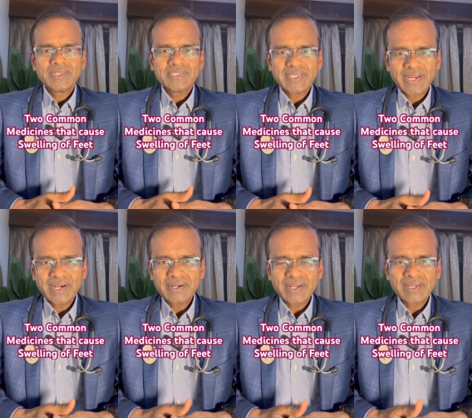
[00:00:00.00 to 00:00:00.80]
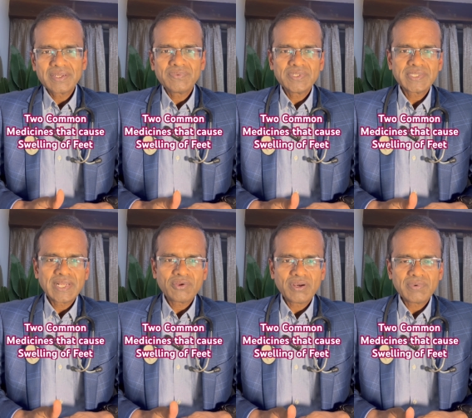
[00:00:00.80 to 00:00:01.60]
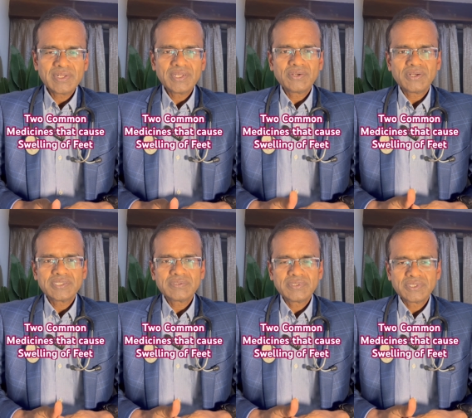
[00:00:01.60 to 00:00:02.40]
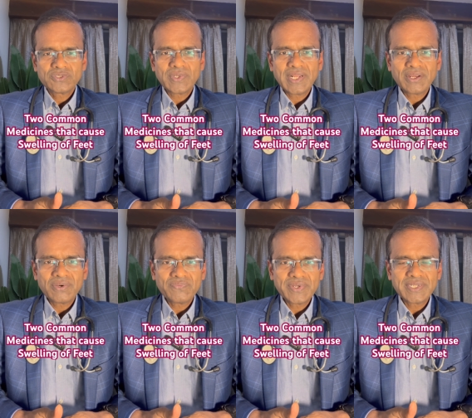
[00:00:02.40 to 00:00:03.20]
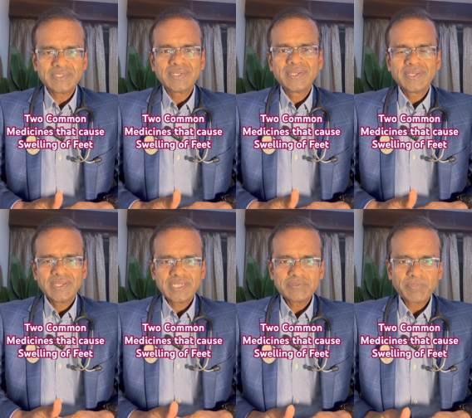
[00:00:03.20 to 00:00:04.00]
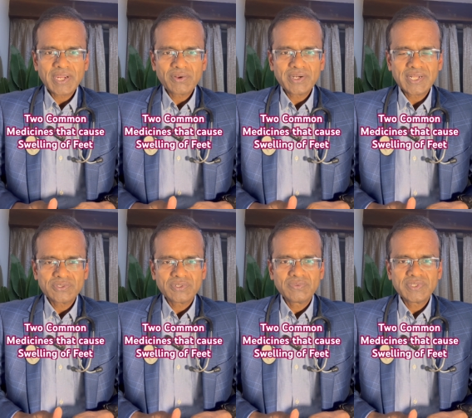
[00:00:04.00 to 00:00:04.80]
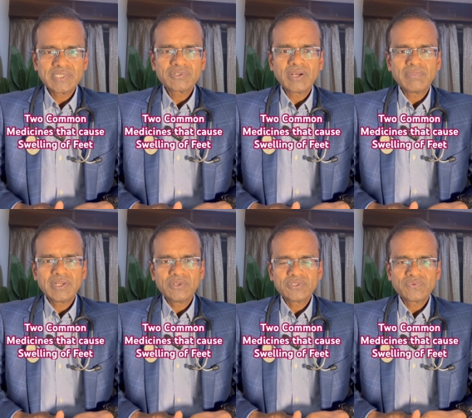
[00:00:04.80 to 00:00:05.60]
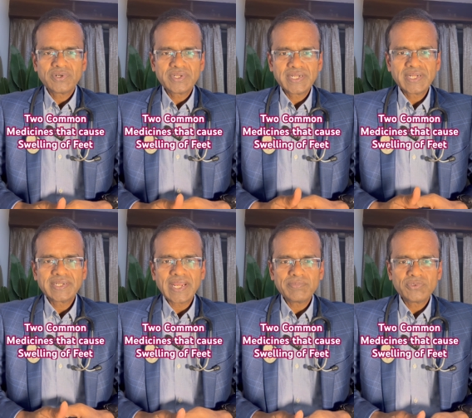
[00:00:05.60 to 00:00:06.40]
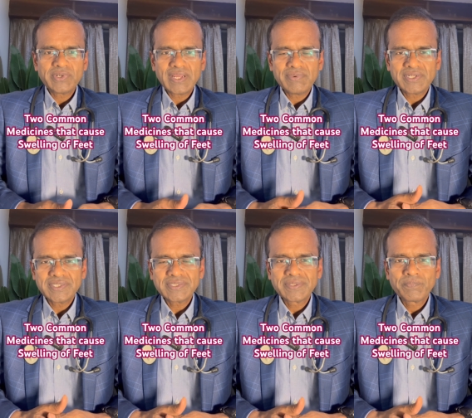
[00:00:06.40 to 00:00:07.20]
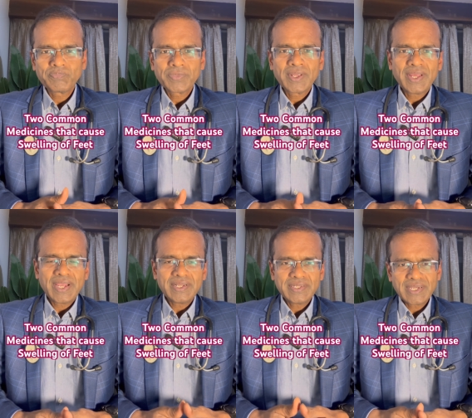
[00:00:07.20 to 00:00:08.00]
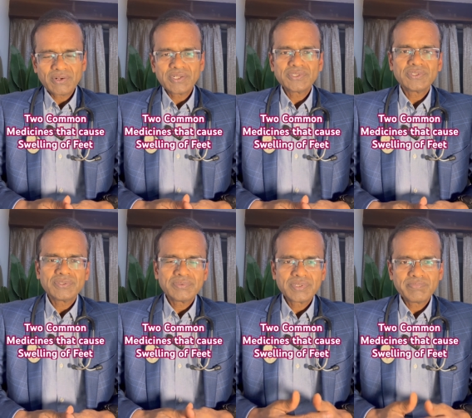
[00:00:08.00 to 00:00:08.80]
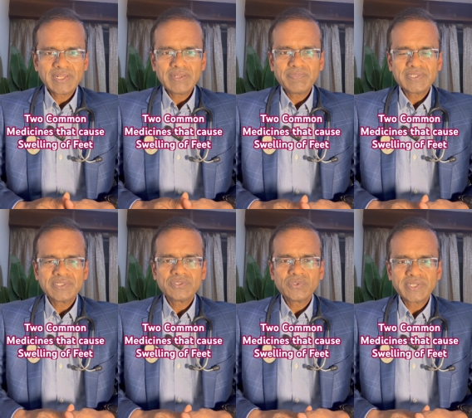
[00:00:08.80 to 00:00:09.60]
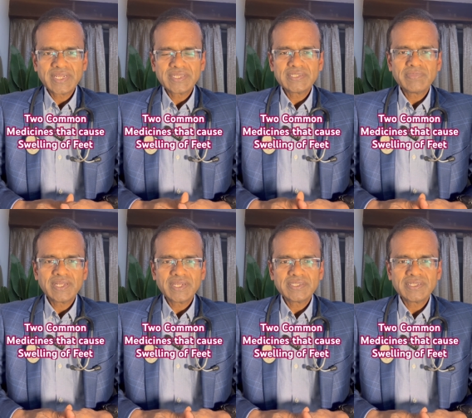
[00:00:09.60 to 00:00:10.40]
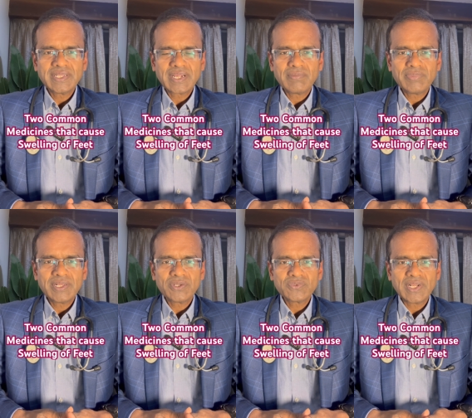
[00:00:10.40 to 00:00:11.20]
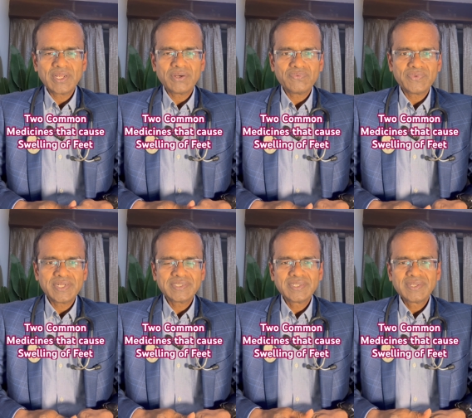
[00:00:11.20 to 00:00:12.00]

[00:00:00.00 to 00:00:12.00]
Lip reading: The second drug which can commonly cause swelling of feet is pioglitazone, which is commonly used for treating type 2 diabetes. And here also, many patients who take this medication, they complain of swelling of feet.